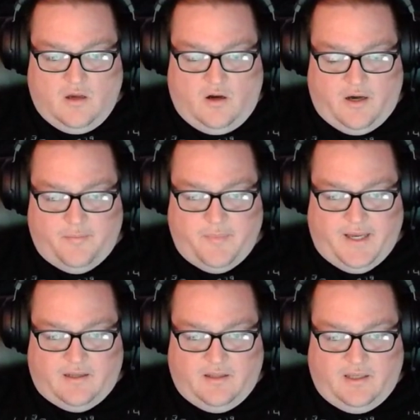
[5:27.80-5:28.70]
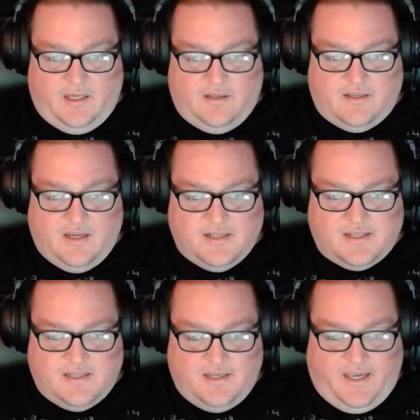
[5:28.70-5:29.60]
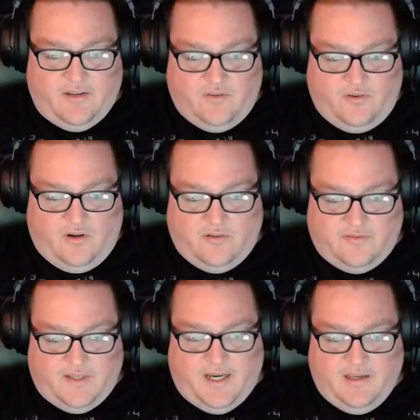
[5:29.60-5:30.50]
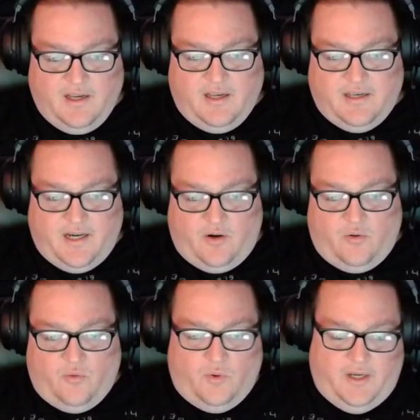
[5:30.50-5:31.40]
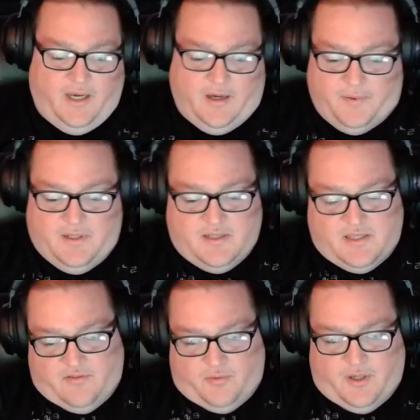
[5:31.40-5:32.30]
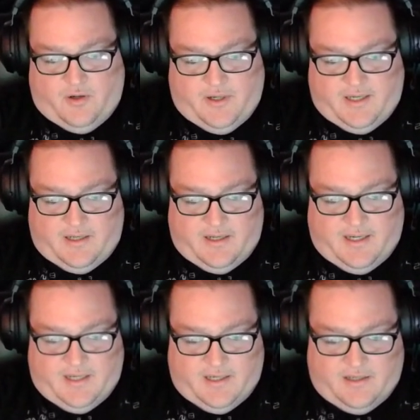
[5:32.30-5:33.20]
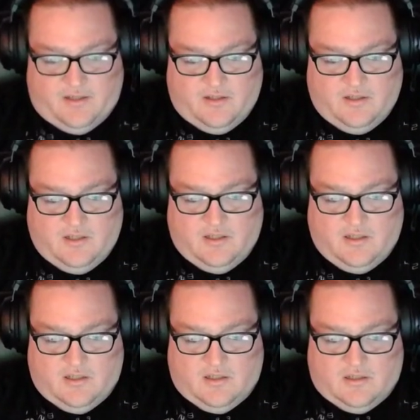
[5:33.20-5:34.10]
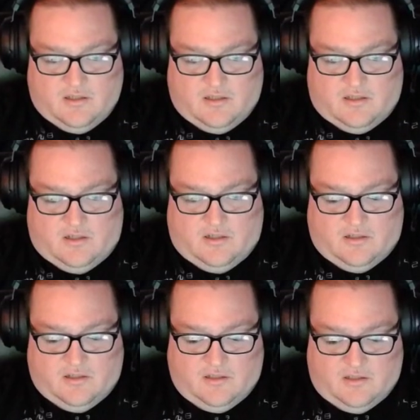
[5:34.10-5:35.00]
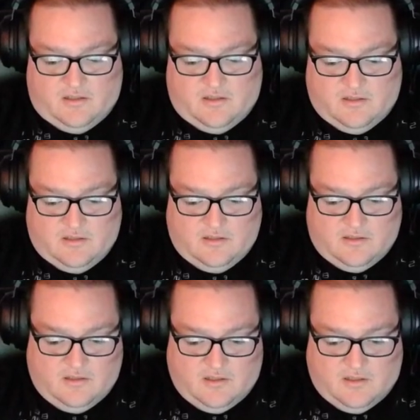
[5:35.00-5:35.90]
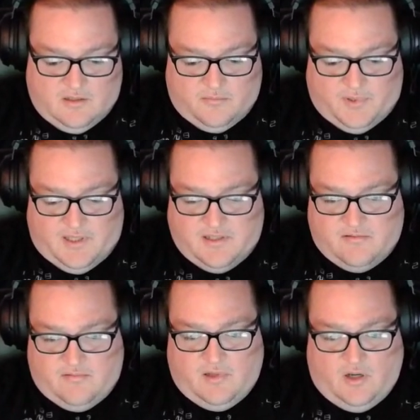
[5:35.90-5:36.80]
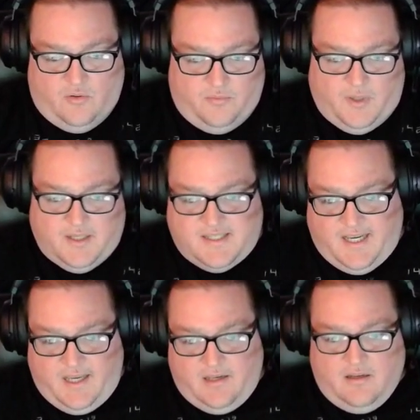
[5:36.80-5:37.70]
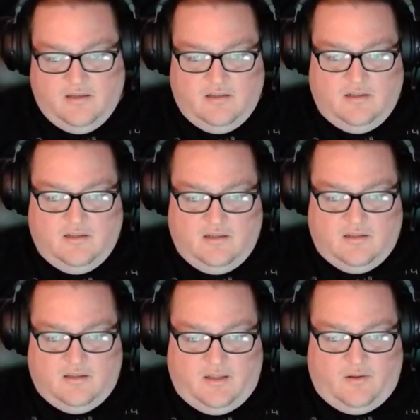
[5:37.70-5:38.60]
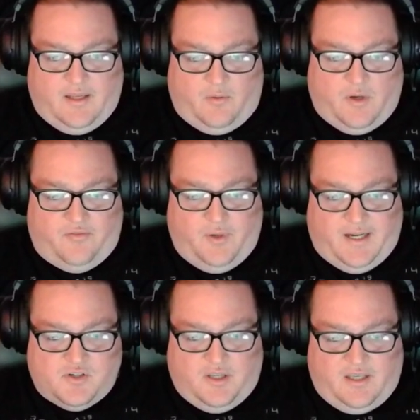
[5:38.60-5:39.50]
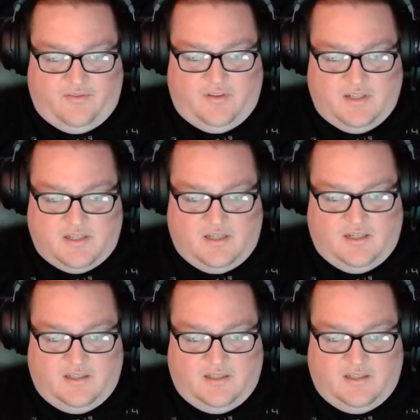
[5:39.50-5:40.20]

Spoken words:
automatically does handle all of that. Now, what happens if we go ahead and add con plus 10? Like, what if we actually give this